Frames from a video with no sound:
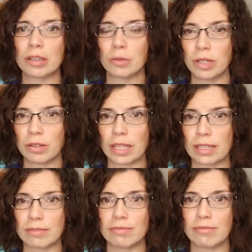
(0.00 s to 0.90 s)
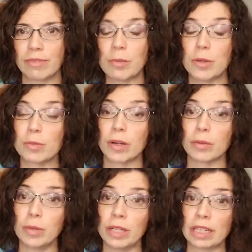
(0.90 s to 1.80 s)
We don't like, for the most part,
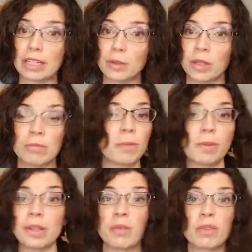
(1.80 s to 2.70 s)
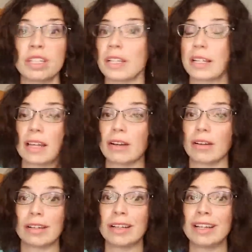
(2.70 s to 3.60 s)
we don't like doing them, but they're really not that
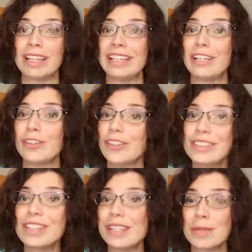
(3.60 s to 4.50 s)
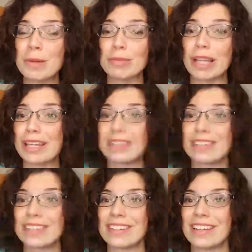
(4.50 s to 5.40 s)
hard. You get a good system in
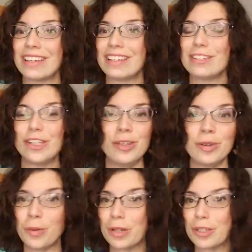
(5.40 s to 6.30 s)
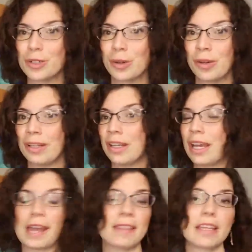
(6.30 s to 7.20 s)
place so you know what you're doing,
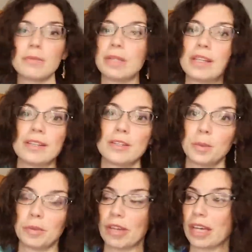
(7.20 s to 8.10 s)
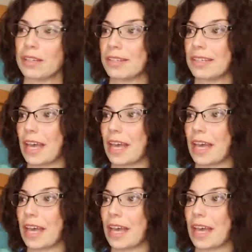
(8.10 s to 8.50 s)
and they can be done super fast.